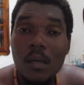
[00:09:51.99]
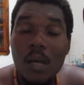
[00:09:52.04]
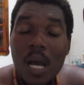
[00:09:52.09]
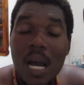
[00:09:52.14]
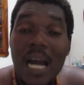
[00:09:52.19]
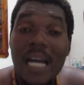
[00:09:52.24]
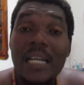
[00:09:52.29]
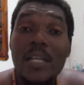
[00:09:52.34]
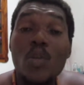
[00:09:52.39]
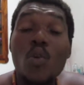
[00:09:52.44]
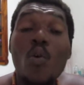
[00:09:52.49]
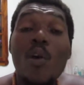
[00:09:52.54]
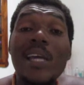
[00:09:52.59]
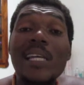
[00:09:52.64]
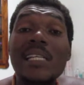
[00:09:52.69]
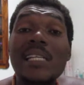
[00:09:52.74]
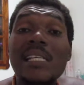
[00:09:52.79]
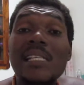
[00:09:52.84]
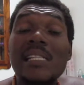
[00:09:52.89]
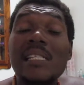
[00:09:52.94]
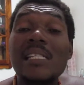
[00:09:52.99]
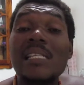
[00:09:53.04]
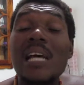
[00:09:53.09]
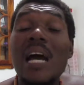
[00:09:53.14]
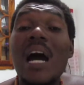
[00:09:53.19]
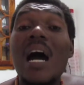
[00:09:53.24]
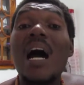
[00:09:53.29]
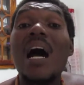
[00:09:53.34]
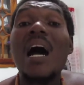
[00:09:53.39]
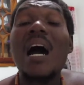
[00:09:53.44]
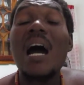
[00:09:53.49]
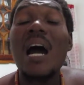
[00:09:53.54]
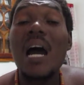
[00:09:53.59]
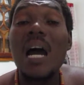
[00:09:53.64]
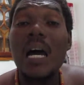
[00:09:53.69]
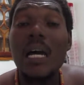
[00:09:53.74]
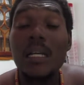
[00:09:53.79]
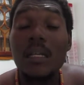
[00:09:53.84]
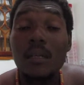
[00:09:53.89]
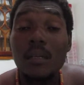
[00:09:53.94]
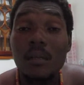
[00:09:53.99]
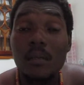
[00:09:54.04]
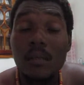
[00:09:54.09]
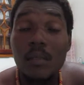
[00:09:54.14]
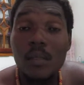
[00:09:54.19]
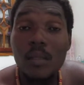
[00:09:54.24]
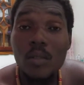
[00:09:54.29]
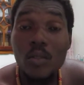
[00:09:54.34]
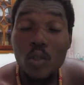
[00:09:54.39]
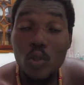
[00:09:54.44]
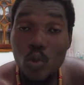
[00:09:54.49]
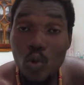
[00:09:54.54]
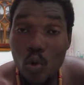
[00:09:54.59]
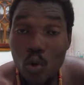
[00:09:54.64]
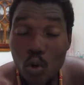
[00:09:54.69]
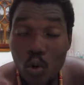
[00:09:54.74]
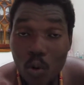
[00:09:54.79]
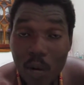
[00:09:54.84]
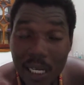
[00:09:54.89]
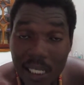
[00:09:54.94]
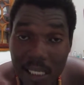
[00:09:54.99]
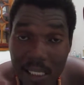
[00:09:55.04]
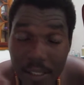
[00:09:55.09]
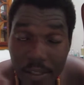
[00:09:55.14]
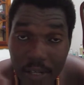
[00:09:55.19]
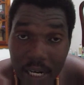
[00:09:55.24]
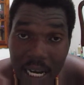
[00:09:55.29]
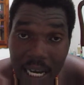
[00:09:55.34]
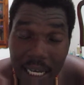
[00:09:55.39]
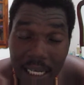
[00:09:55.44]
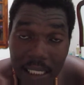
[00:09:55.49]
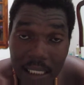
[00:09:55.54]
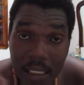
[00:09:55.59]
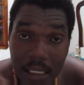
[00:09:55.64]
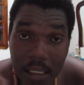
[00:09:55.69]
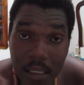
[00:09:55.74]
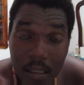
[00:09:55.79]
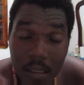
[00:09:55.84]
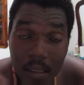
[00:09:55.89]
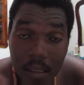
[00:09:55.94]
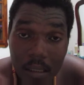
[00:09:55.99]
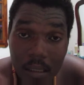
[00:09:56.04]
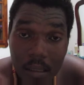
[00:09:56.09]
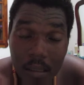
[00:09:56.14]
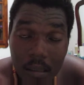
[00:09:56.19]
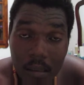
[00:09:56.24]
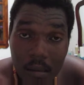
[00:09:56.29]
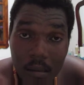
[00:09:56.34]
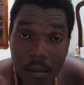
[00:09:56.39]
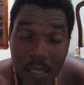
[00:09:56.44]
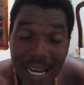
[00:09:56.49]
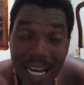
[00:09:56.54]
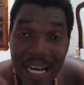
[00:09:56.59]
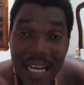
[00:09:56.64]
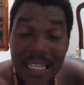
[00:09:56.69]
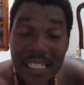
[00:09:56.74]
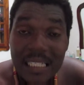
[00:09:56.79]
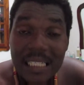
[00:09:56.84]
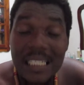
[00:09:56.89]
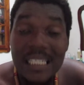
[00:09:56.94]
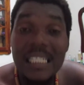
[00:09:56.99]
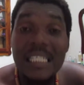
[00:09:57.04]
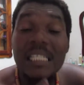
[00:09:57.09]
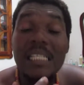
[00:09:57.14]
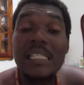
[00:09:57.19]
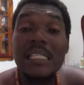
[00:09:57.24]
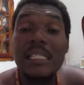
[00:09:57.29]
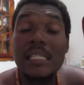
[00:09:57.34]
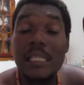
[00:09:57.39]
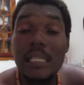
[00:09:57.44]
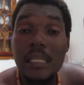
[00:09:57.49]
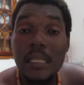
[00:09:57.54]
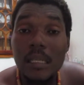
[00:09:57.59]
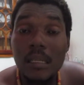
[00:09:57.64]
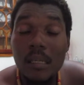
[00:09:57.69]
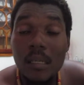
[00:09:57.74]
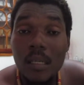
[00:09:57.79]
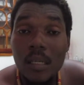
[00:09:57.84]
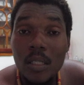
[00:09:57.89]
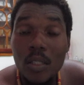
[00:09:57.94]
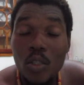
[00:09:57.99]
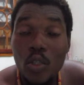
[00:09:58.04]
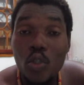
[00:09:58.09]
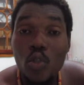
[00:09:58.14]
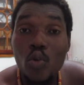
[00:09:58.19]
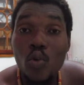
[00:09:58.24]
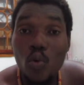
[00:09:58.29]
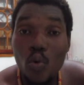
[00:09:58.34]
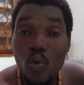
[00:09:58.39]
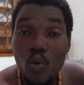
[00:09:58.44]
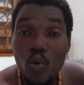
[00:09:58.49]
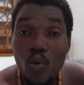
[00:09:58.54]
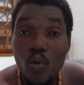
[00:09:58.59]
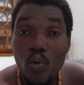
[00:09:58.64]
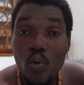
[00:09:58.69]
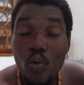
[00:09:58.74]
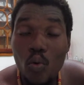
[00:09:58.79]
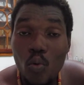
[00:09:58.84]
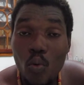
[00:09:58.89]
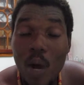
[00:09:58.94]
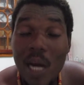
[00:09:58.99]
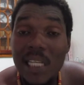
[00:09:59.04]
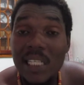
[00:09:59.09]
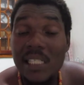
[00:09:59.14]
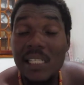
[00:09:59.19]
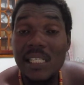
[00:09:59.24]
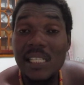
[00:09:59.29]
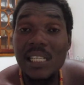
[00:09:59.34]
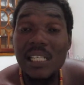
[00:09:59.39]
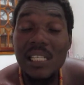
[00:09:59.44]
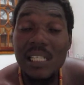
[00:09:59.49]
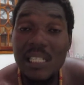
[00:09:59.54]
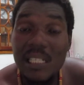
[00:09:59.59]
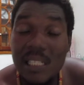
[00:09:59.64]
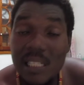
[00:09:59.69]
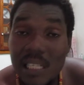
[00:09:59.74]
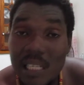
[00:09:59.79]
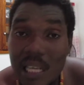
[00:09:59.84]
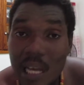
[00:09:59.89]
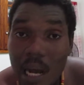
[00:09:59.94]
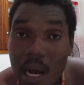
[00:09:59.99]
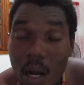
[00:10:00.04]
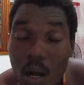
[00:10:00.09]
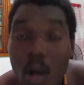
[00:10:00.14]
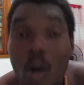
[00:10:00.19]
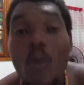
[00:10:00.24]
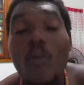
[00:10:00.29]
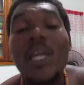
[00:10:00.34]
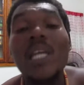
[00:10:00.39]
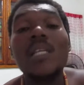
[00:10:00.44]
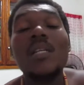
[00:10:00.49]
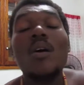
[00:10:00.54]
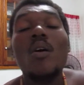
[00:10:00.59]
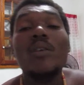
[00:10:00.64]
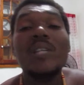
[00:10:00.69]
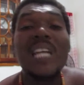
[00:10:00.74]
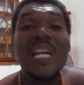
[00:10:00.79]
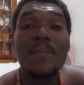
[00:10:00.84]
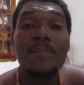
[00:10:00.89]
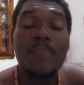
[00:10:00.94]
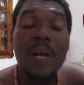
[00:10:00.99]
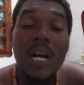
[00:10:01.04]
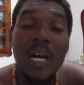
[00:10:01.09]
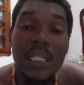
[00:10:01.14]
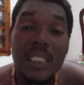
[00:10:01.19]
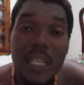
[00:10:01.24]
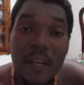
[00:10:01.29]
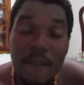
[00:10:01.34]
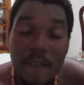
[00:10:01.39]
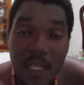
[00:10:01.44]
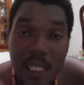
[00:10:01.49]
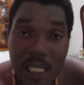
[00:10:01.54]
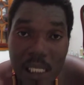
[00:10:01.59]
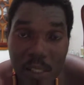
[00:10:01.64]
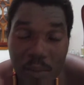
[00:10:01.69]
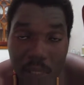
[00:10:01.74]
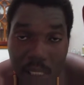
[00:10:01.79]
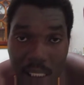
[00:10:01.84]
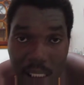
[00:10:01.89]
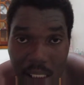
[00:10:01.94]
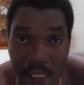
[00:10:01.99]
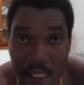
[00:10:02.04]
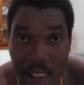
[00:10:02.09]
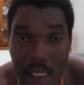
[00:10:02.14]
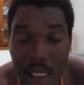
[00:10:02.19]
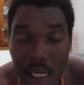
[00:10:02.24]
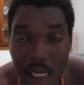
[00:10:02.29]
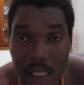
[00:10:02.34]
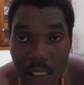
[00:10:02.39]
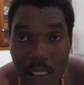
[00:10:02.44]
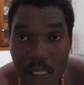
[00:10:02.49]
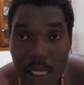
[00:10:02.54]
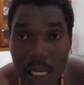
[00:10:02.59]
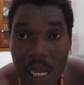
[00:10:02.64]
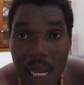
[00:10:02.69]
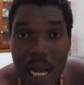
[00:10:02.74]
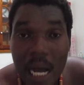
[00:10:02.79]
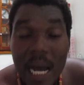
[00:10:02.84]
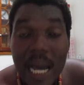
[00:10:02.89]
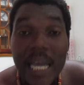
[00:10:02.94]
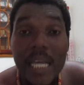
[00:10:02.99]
And though it is hard to do what is right and easy to do what is easier, going down that path of least resistance, I